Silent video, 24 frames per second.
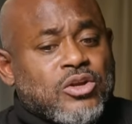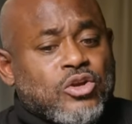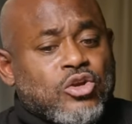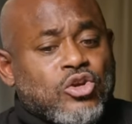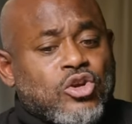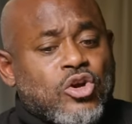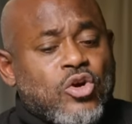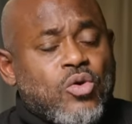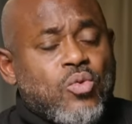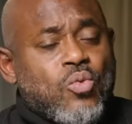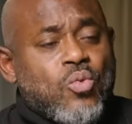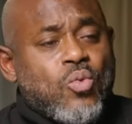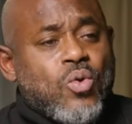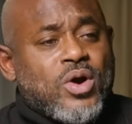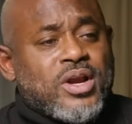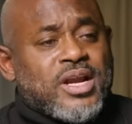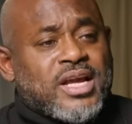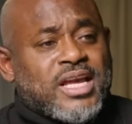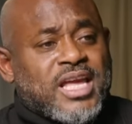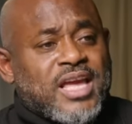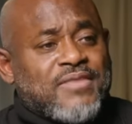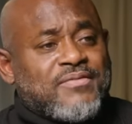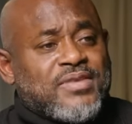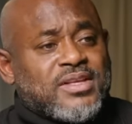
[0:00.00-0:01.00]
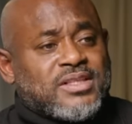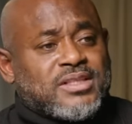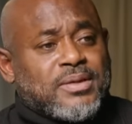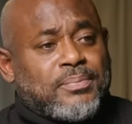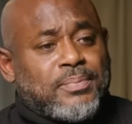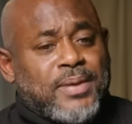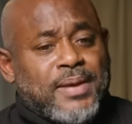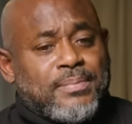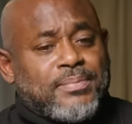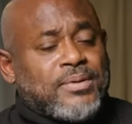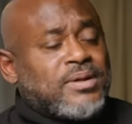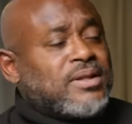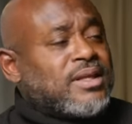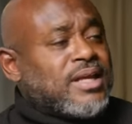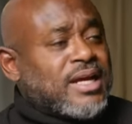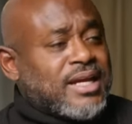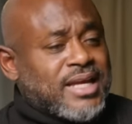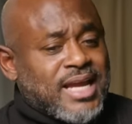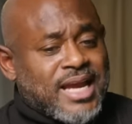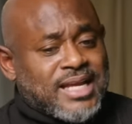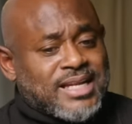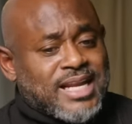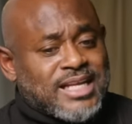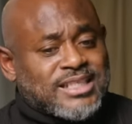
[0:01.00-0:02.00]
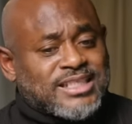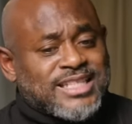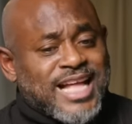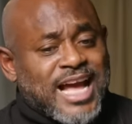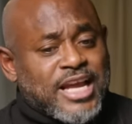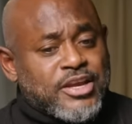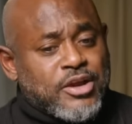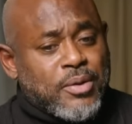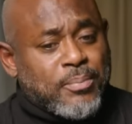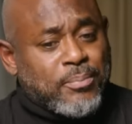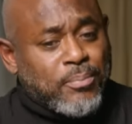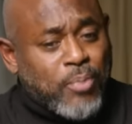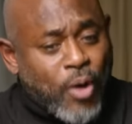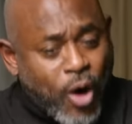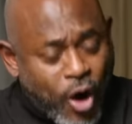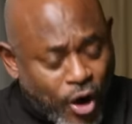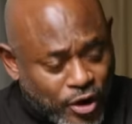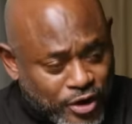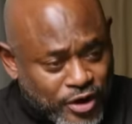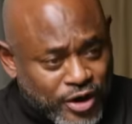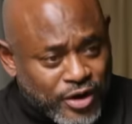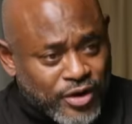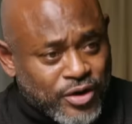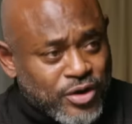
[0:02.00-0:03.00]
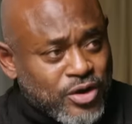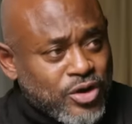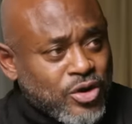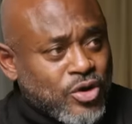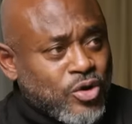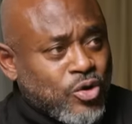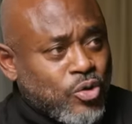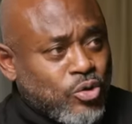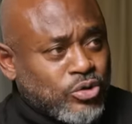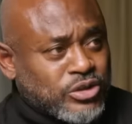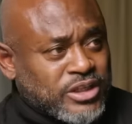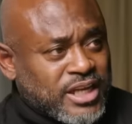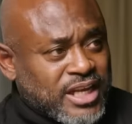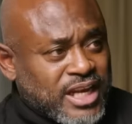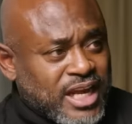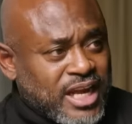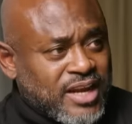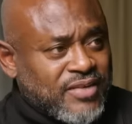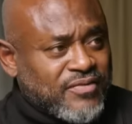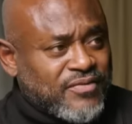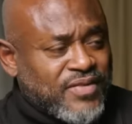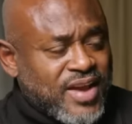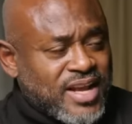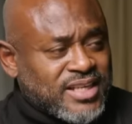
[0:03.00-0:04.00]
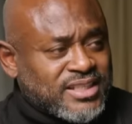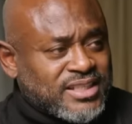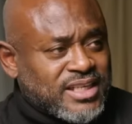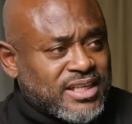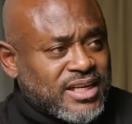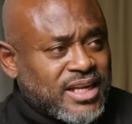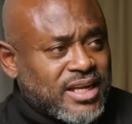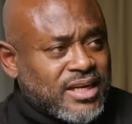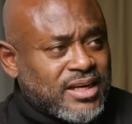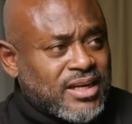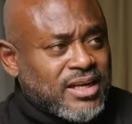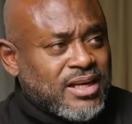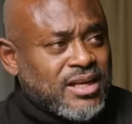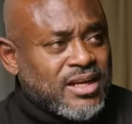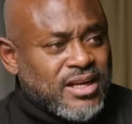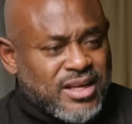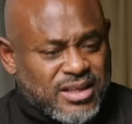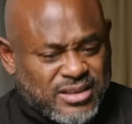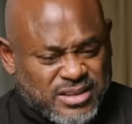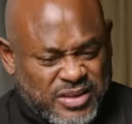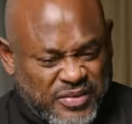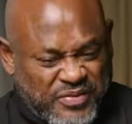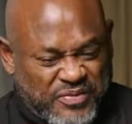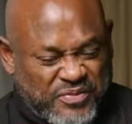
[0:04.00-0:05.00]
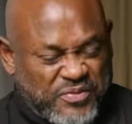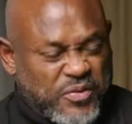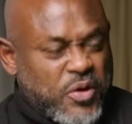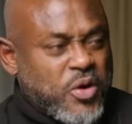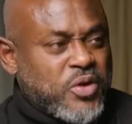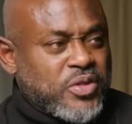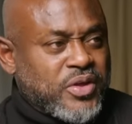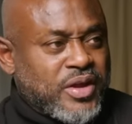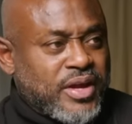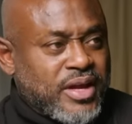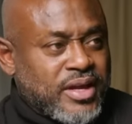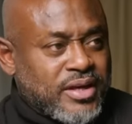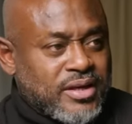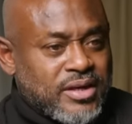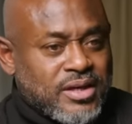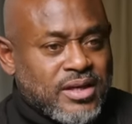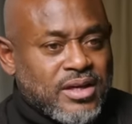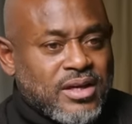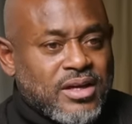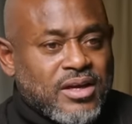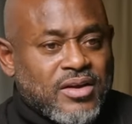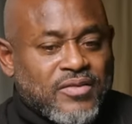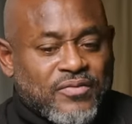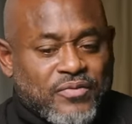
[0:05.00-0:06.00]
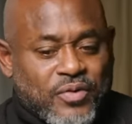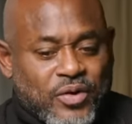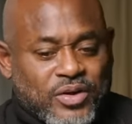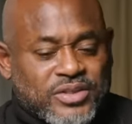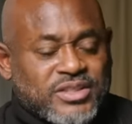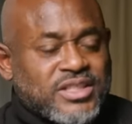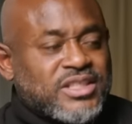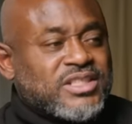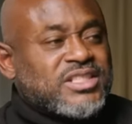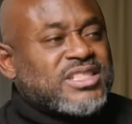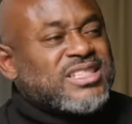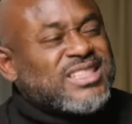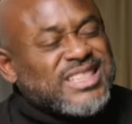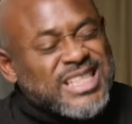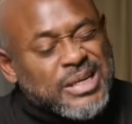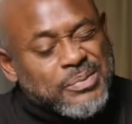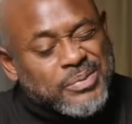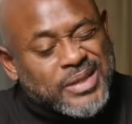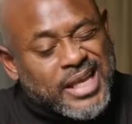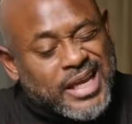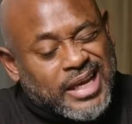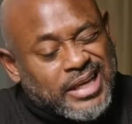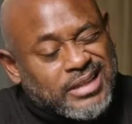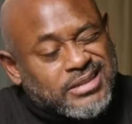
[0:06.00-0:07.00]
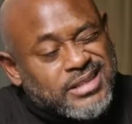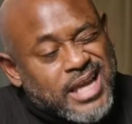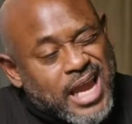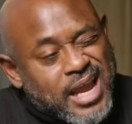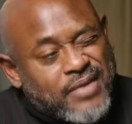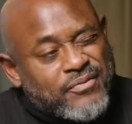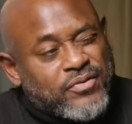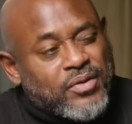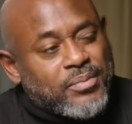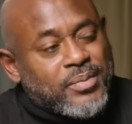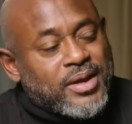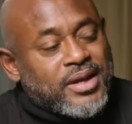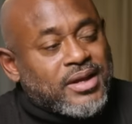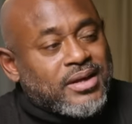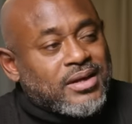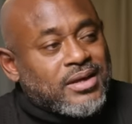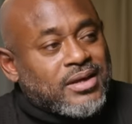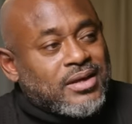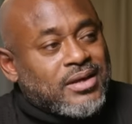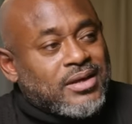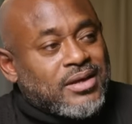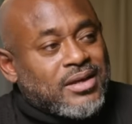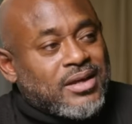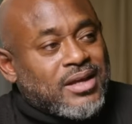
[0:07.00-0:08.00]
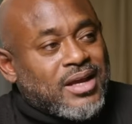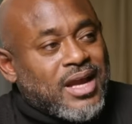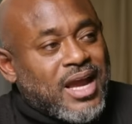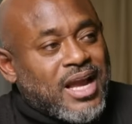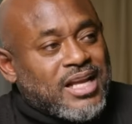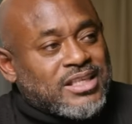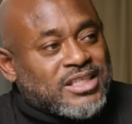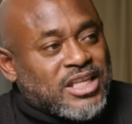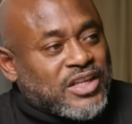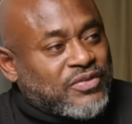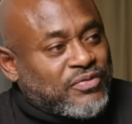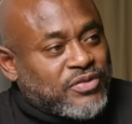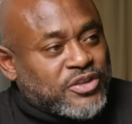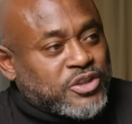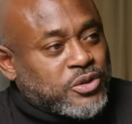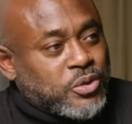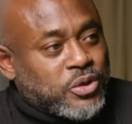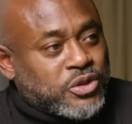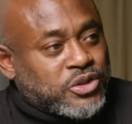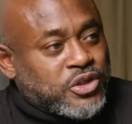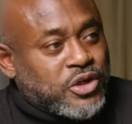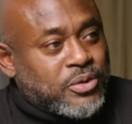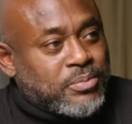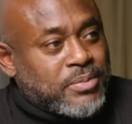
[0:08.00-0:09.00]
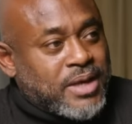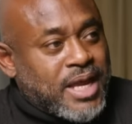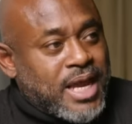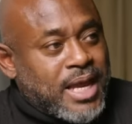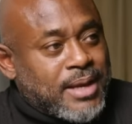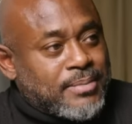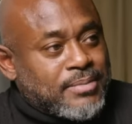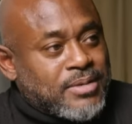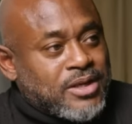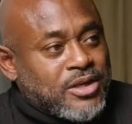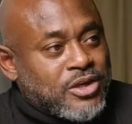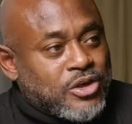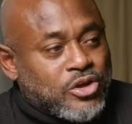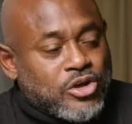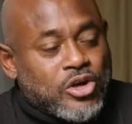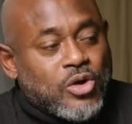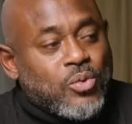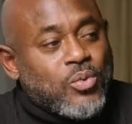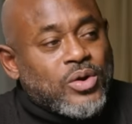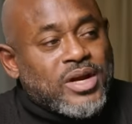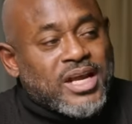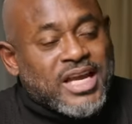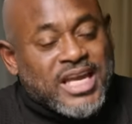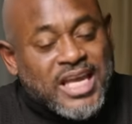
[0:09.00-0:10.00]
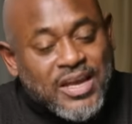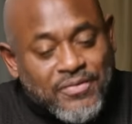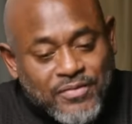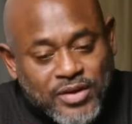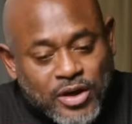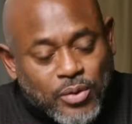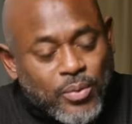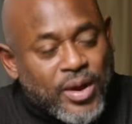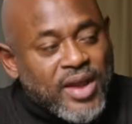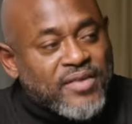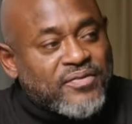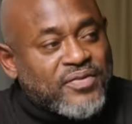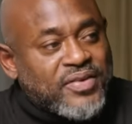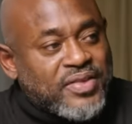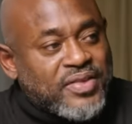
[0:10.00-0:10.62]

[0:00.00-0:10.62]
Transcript: you don't want to give it to people, again, that's not your partner who's going to invest in it to further it versus see what they can take from it. Right. Just for short term gain. You don't want to give it away